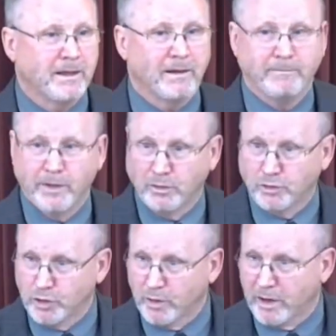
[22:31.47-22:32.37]
of
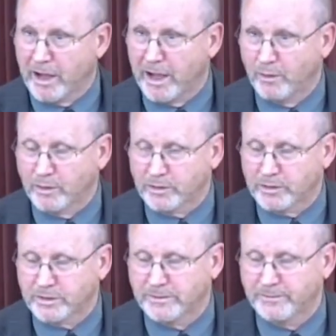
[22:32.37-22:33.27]
those who are ours,